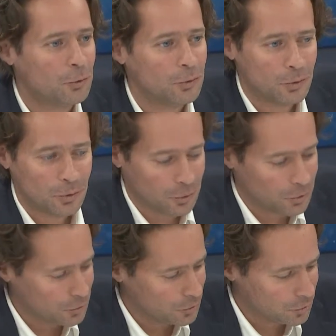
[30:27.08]
well, for
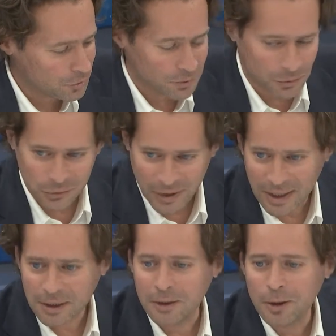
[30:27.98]
years now, we've been
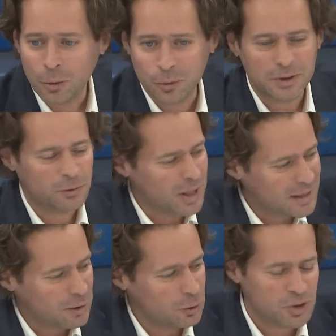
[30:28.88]
giving marks,
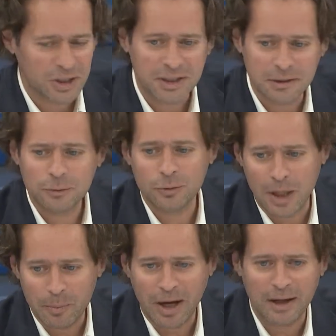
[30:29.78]
scores. We
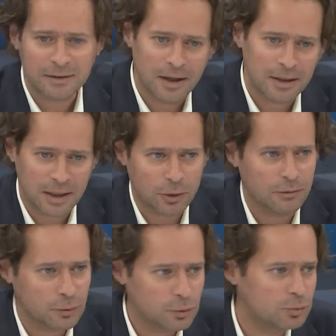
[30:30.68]
say,
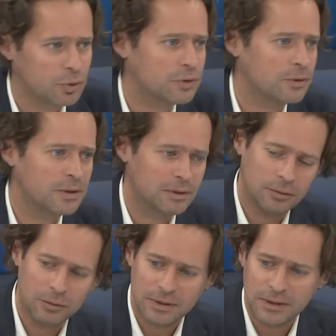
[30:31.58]
okay, this
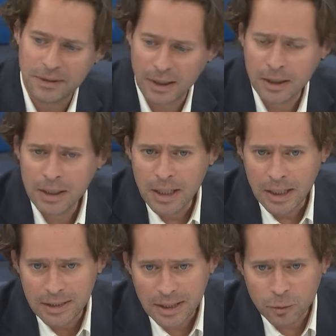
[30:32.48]
objective hasn't been
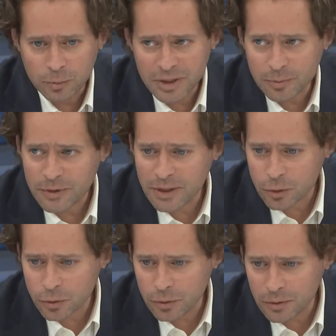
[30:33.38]
achieved, or it's only
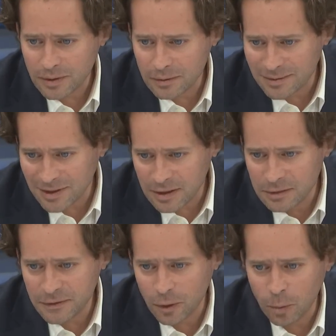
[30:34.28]
been achieved to
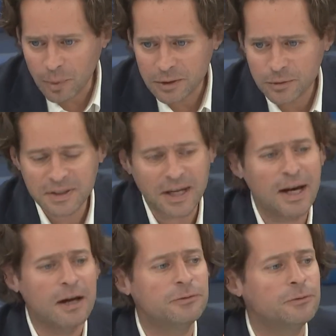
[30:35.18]

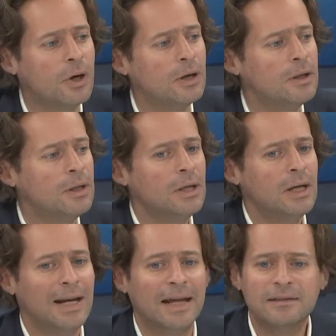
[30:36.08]
the extent of
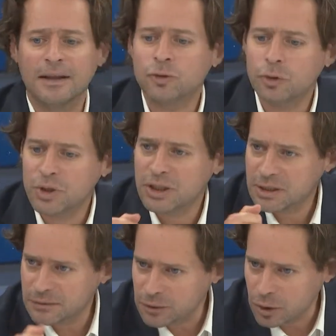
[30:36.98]
92%.
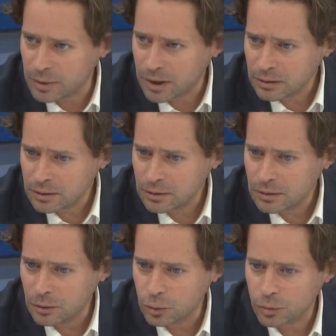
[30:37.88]
So
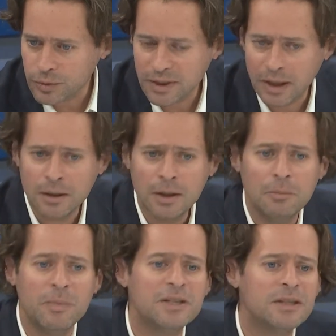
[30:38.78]
you
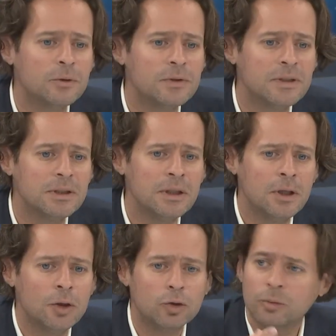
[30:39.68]
talk about achieving